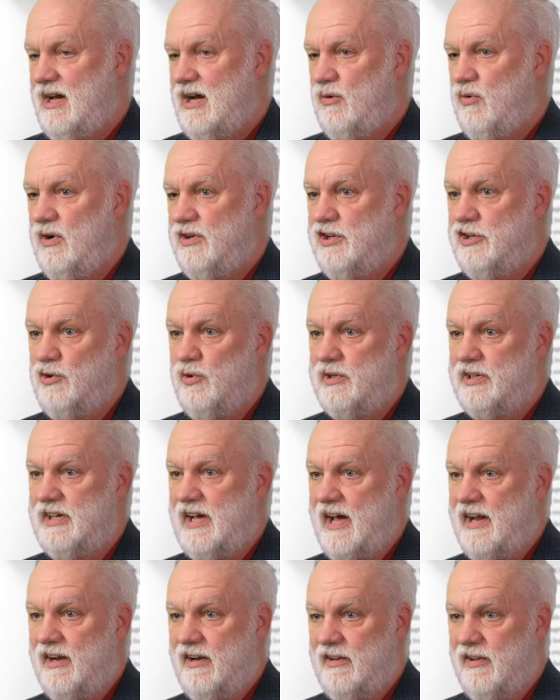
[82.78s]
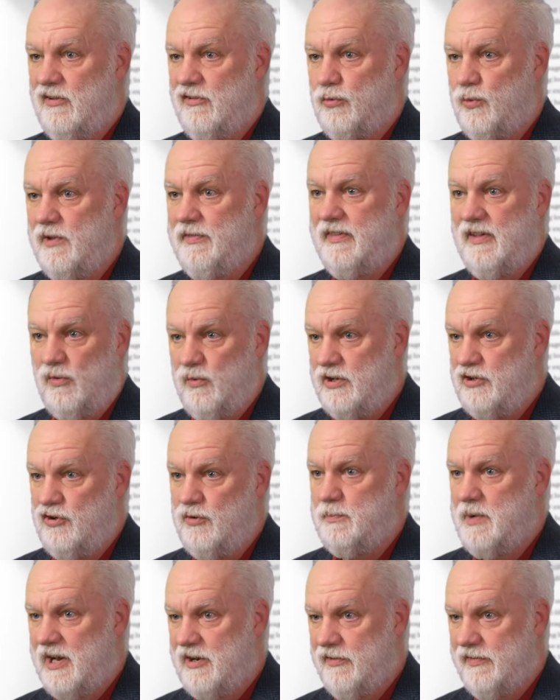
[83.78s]
Well, in Canada, there's one thing we do
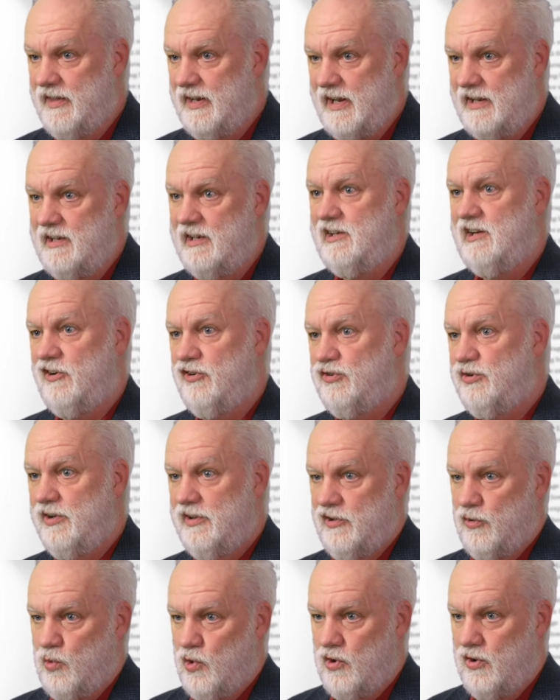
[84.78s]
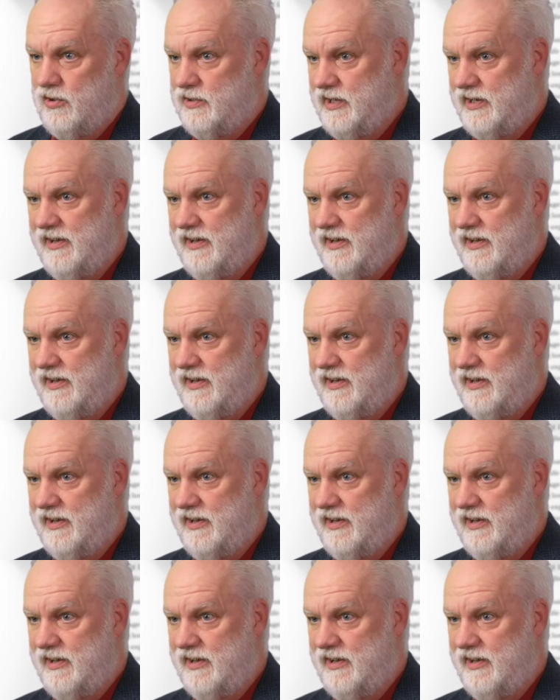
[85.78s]
better than any country in the world,